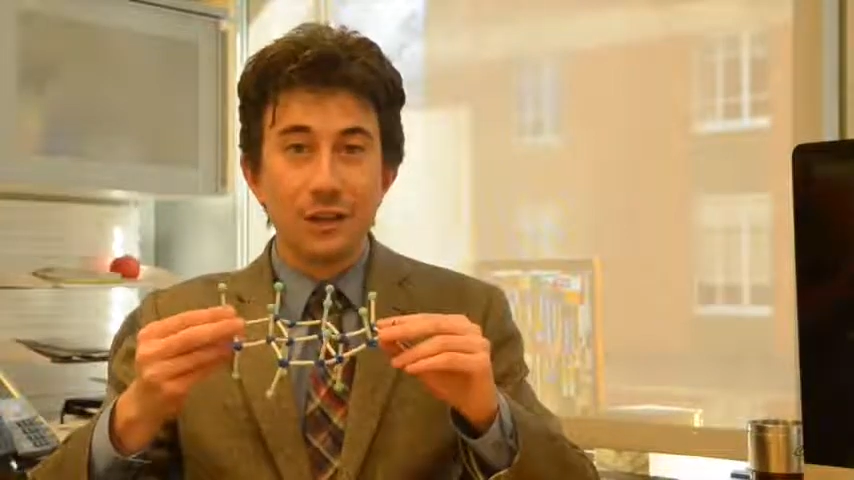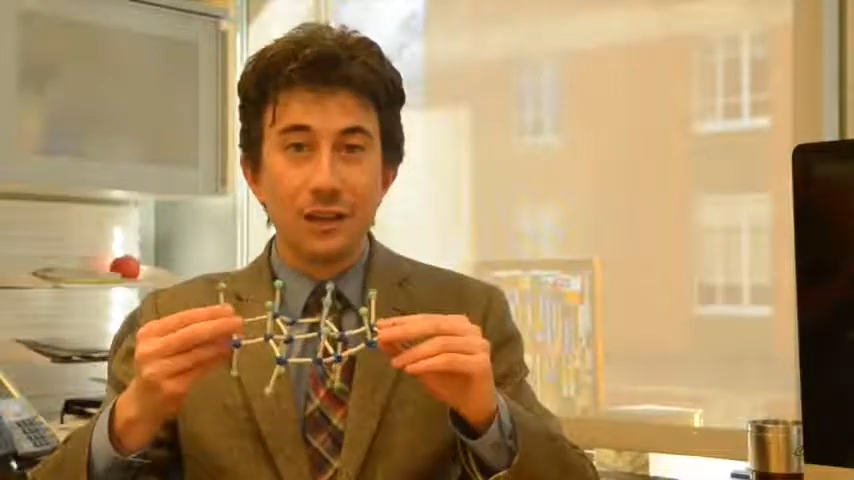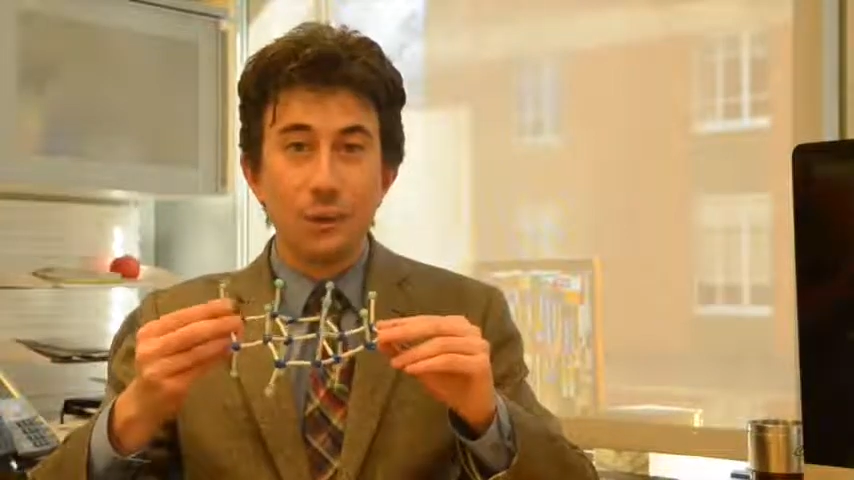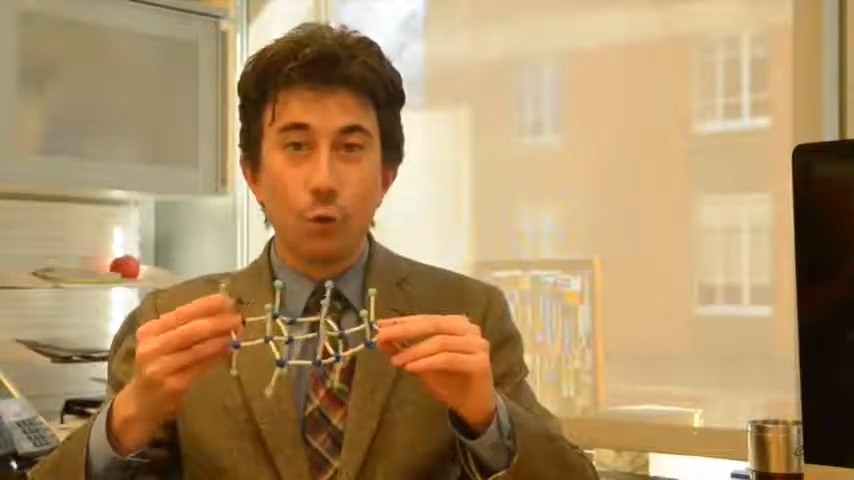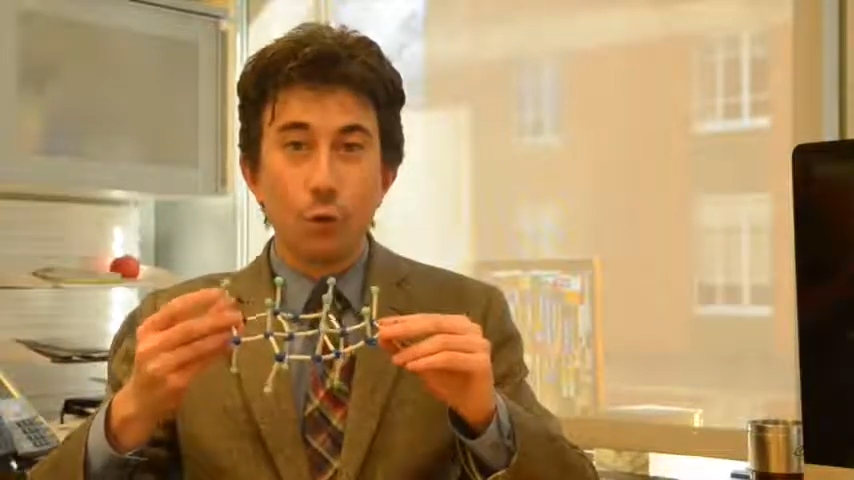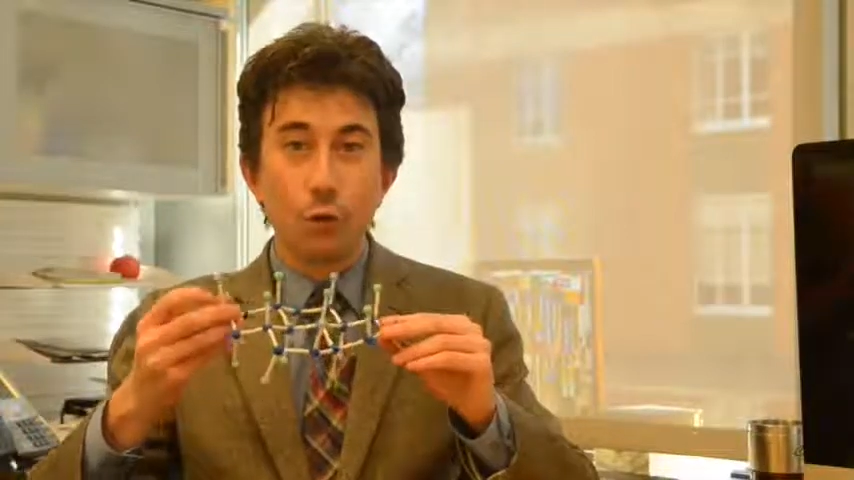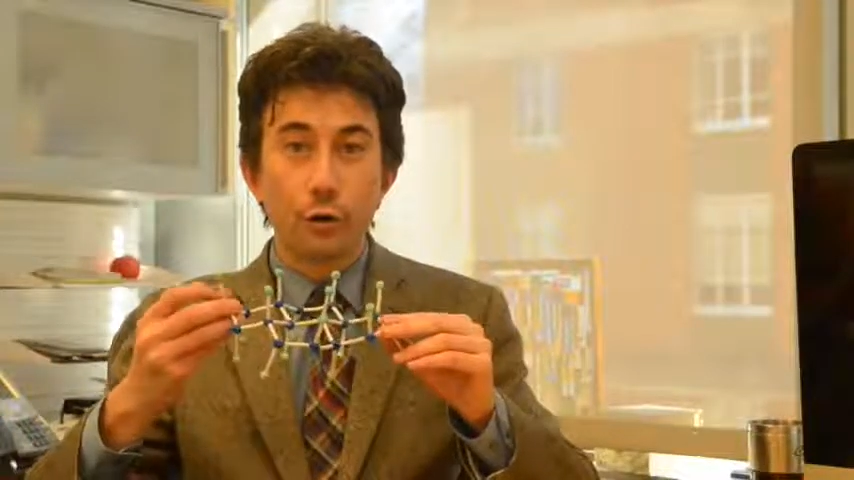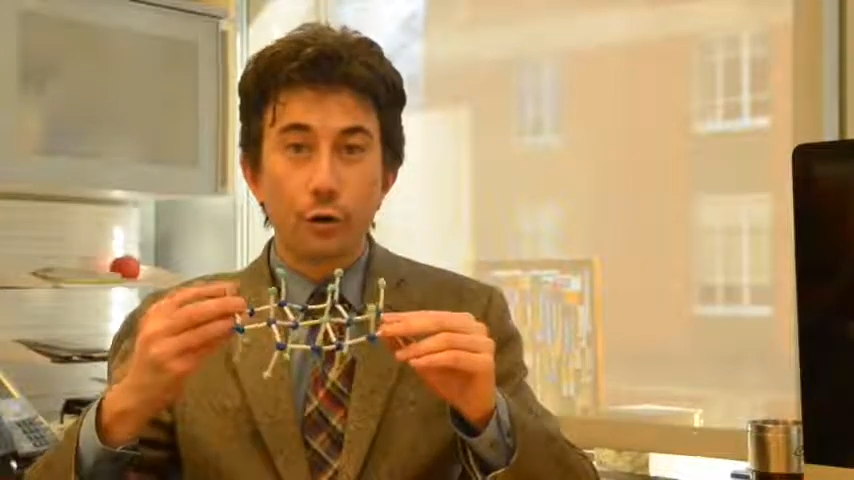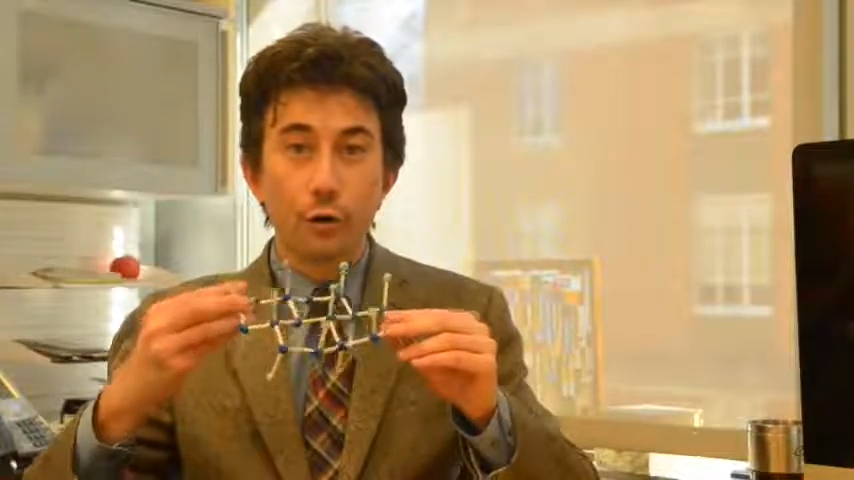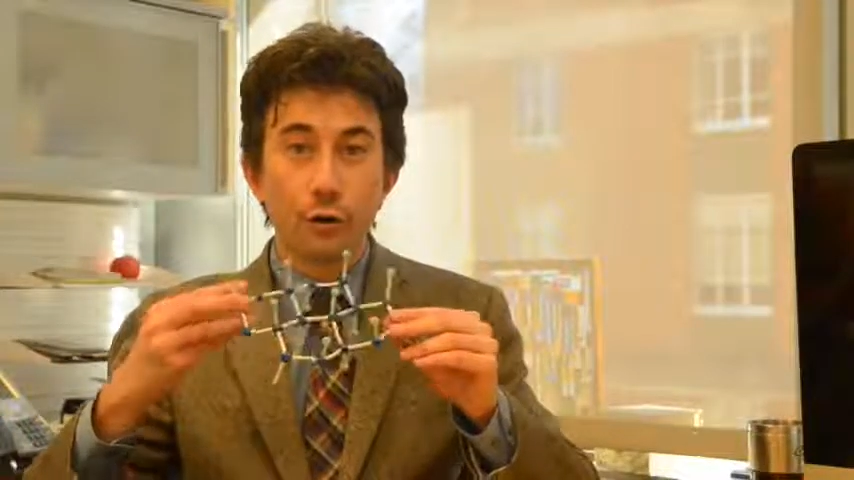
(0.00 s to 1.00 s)
in
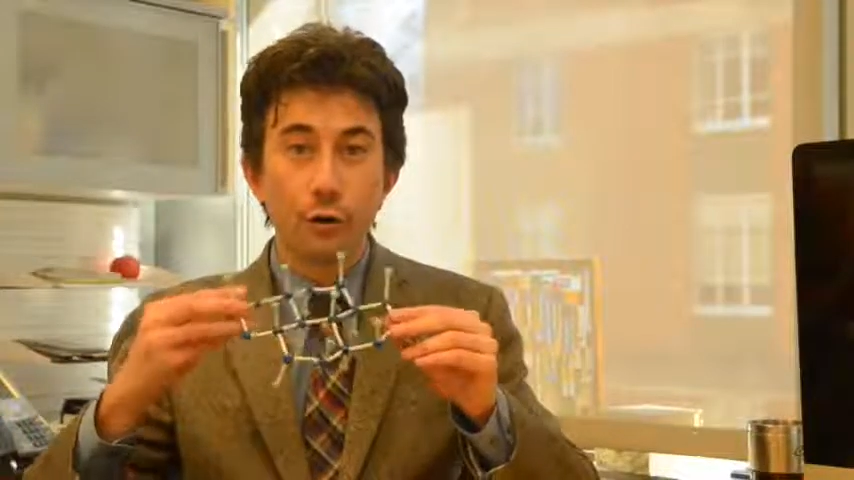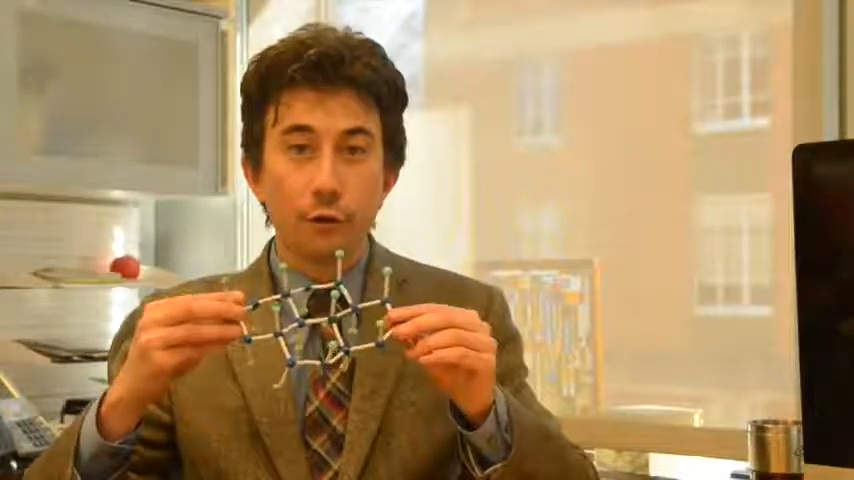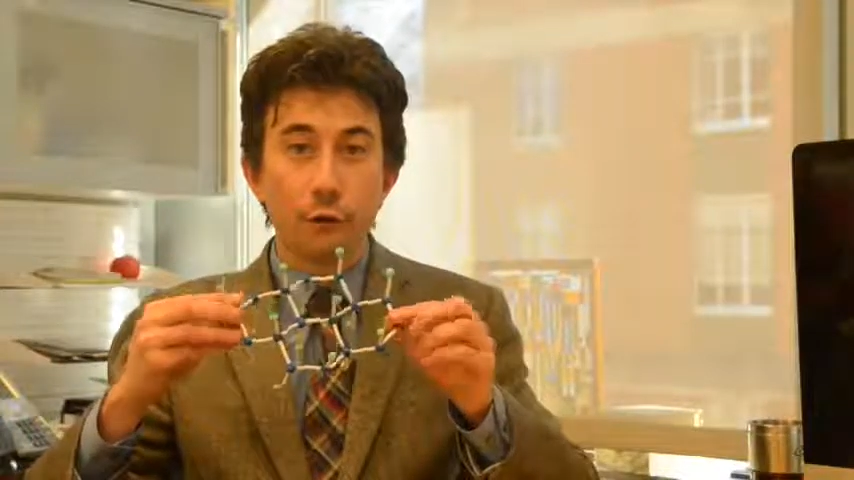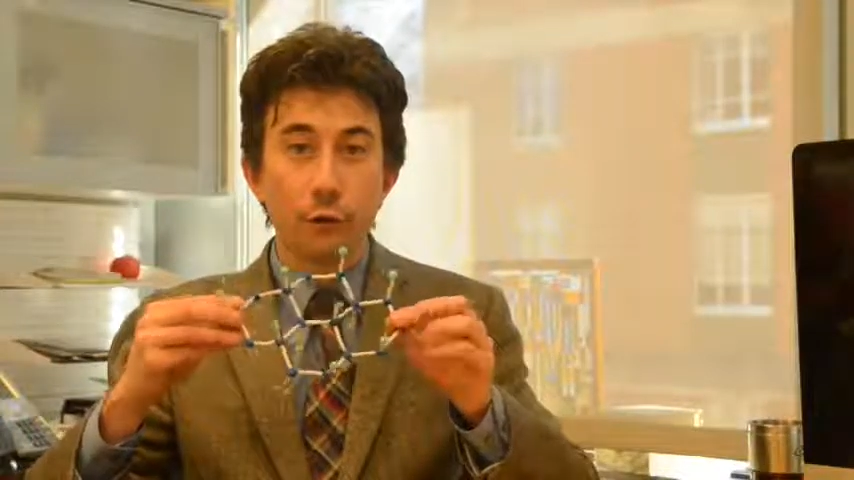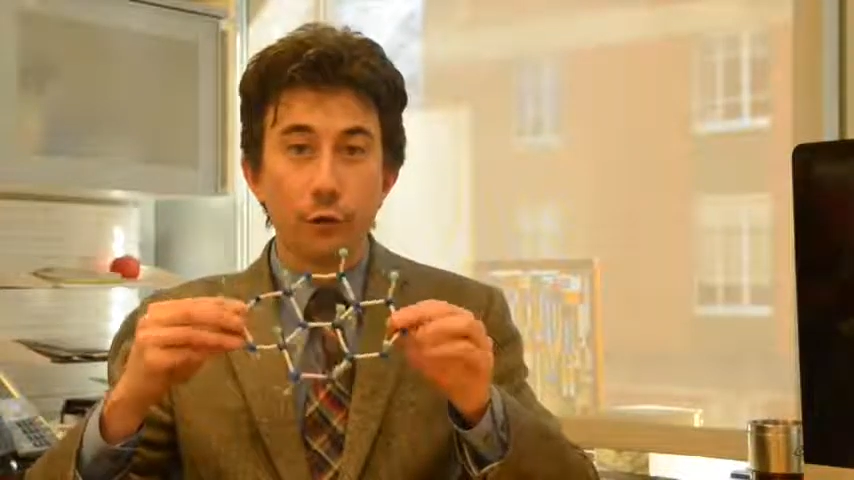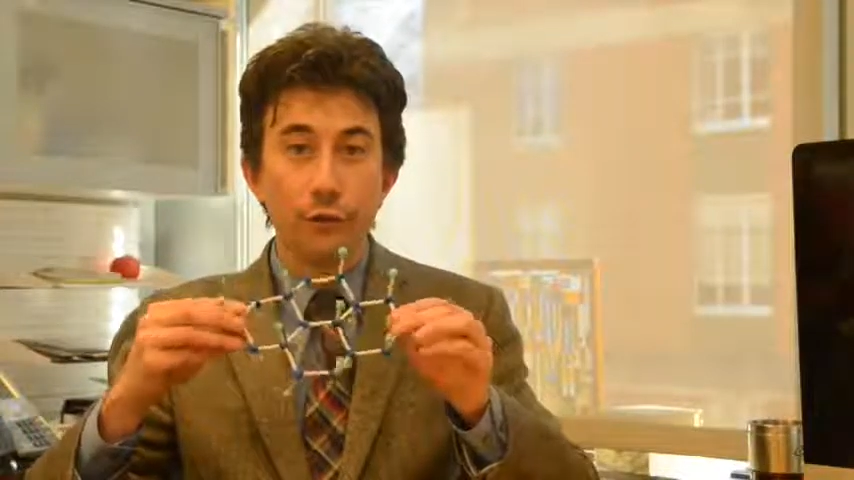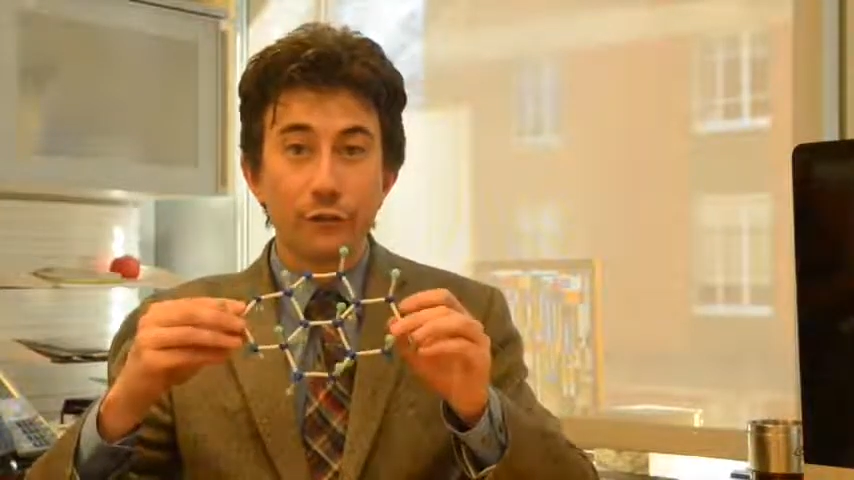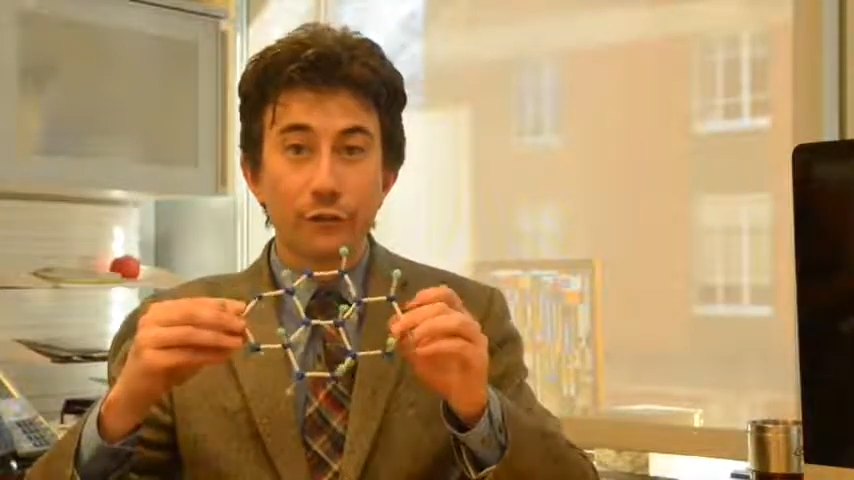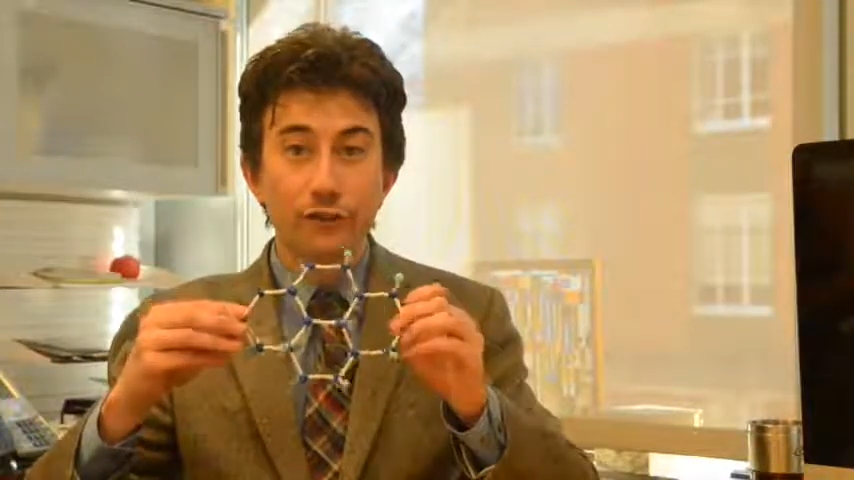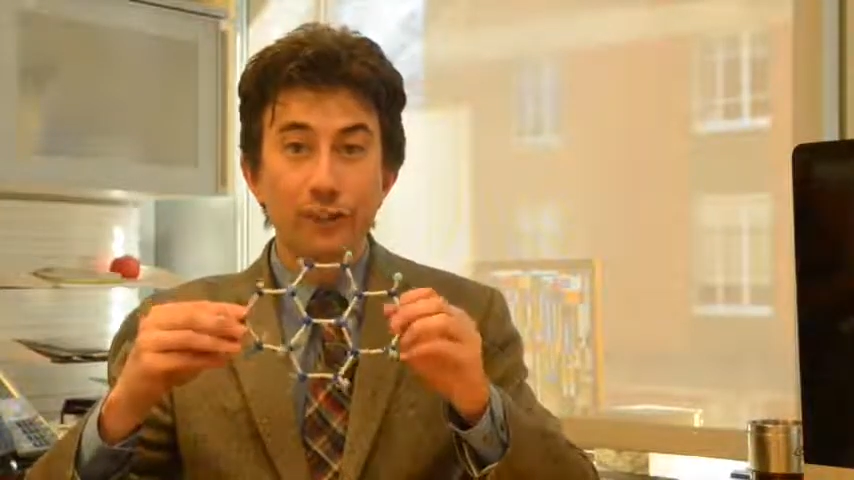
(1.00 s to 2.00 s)
order for
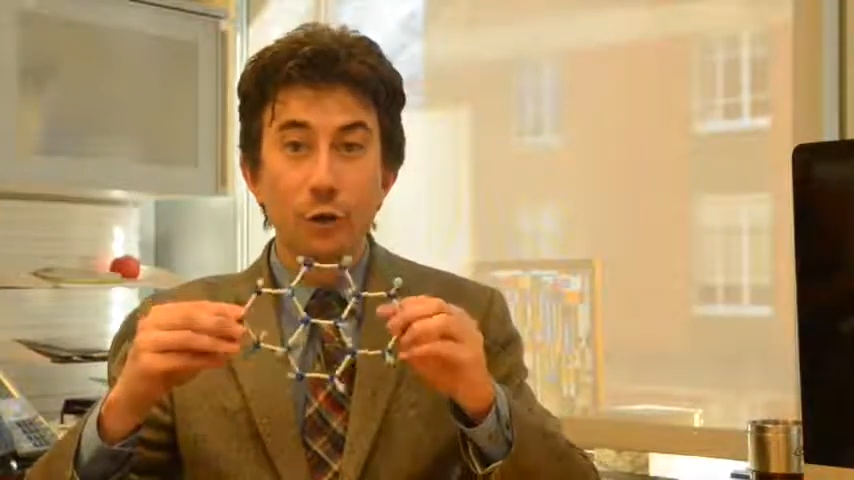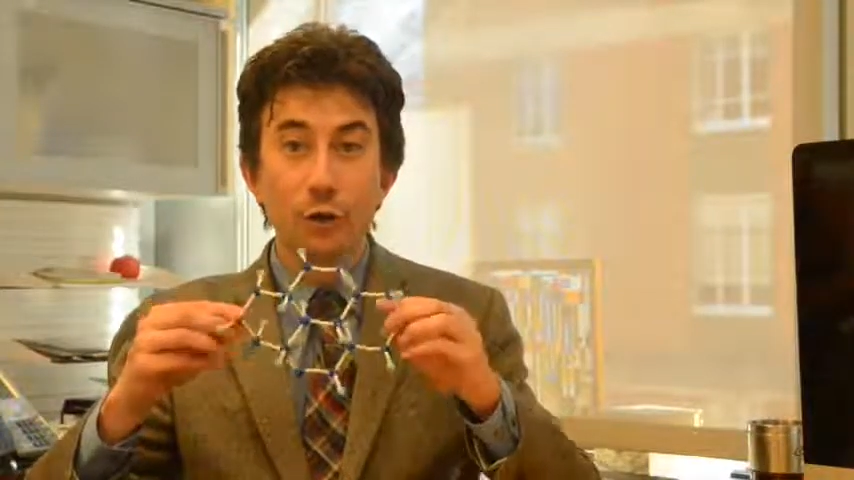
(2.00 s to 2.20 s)
this single